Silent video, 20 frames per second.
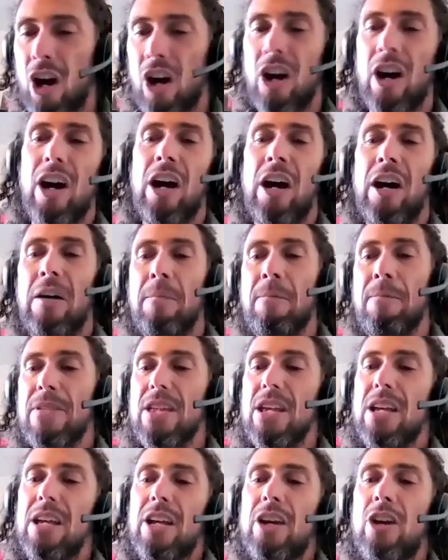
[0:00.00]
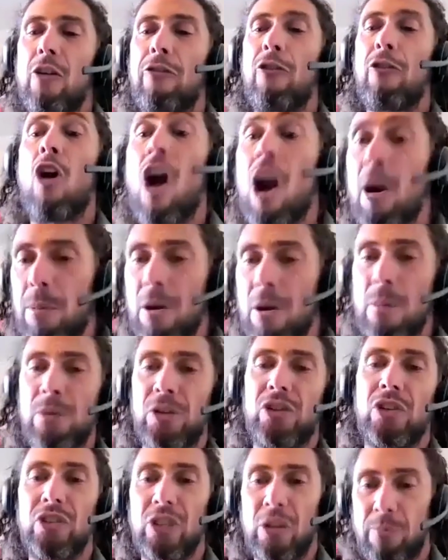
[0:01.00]
uh, um, you know, for our
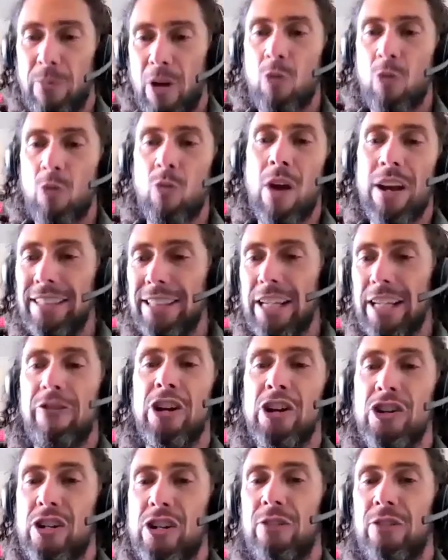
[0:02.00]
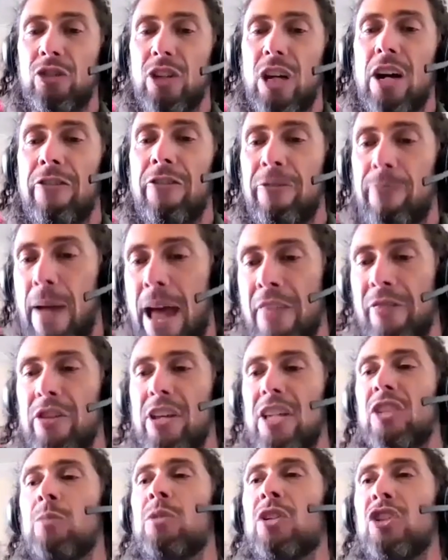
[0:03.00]
purposes, a running definition of, of
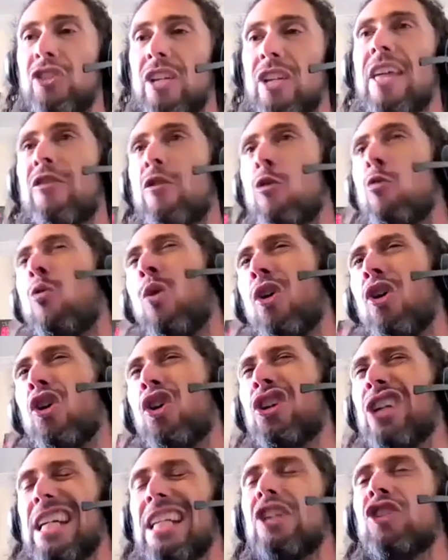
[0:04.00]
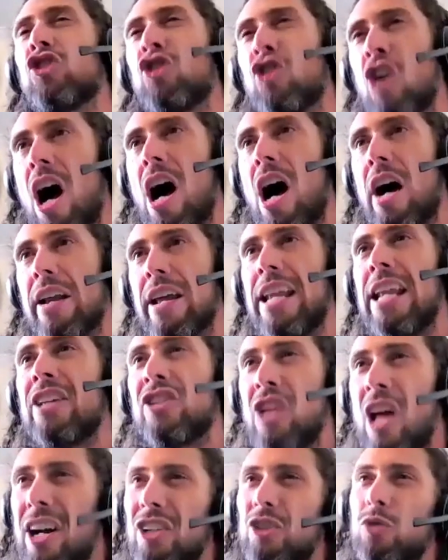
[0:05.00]
pantheism to say that the world is God, and as
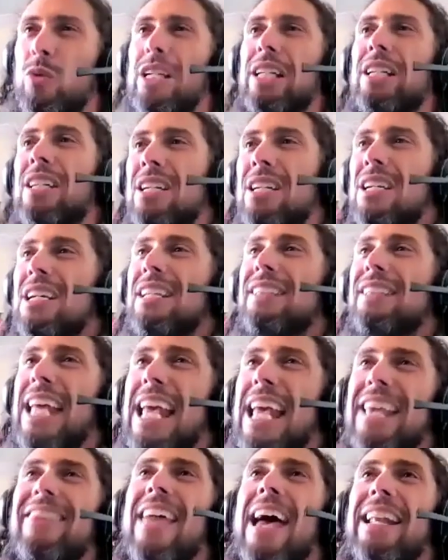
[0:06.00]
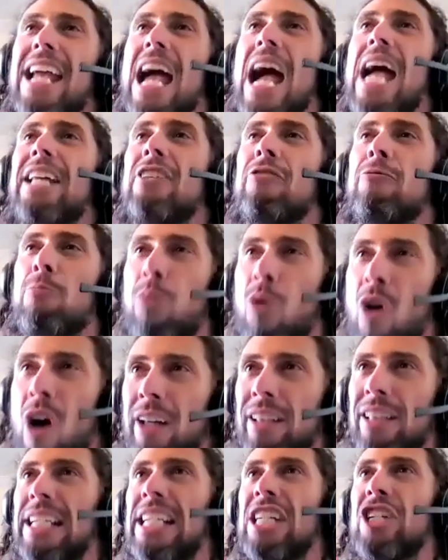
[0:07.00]
long as we take that kind of
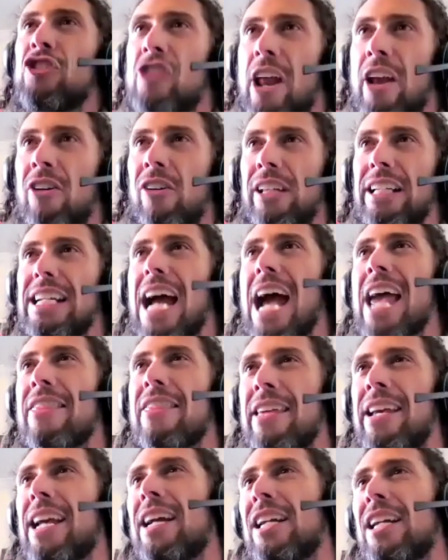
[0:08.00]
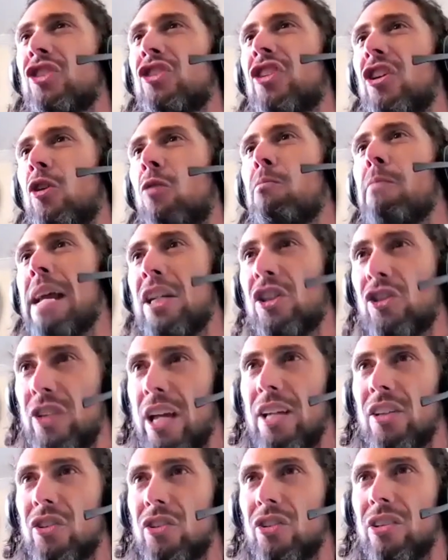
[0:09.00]
broadly and generally, I think it can still make
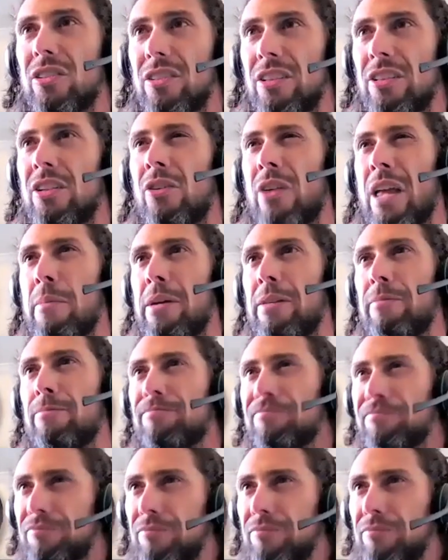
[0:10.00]
sense. You know what I mean? Yeah.